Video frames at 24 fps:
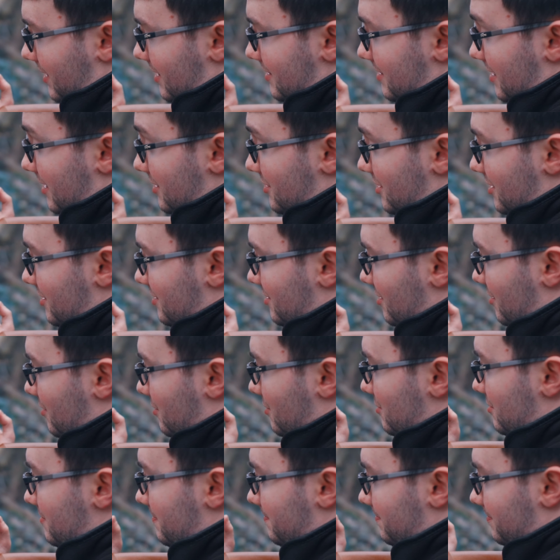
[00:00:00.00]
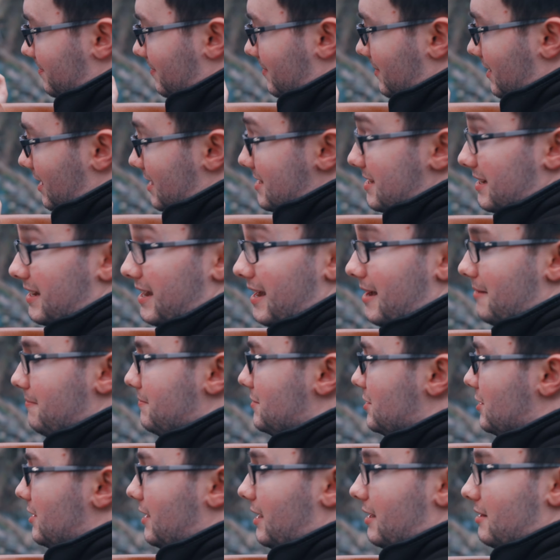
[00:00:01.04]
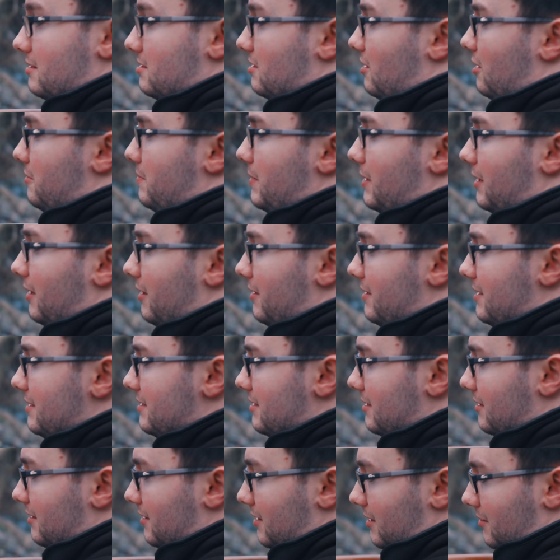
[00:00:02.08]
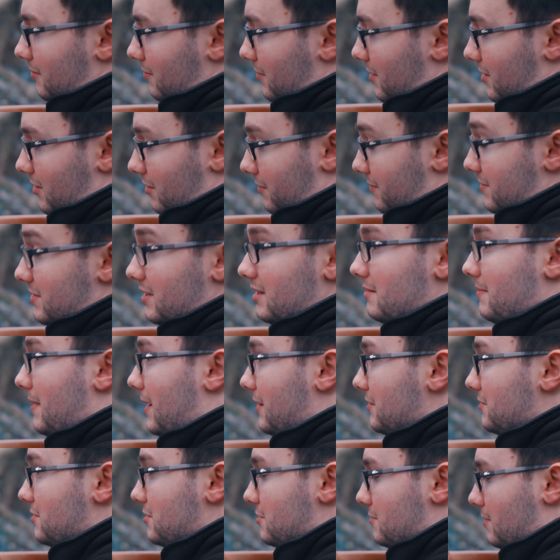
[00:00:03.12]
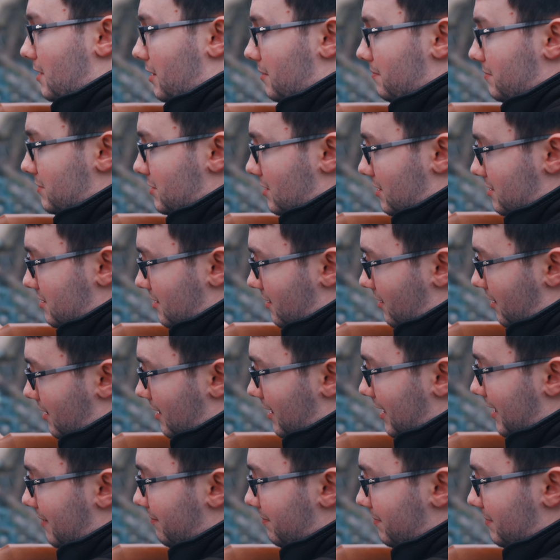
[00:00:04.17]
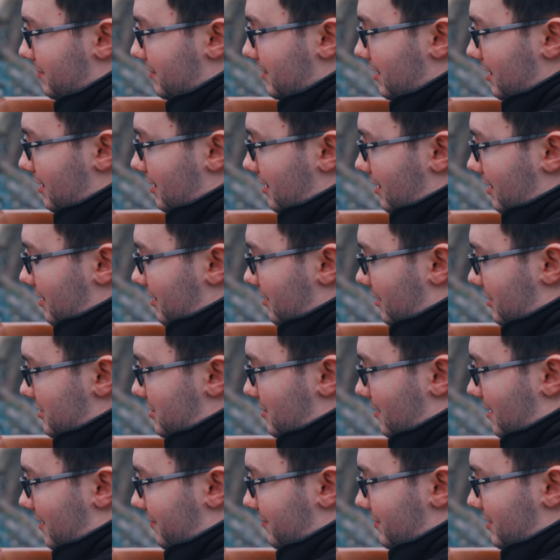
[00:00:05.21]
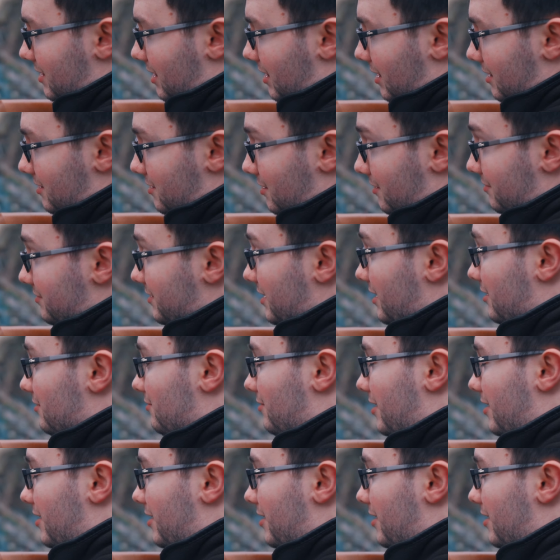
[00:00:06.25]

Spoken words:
is actually sold as a kit. So you get the scope included with obviously the mounts as well. So it's an 9-11 dovetail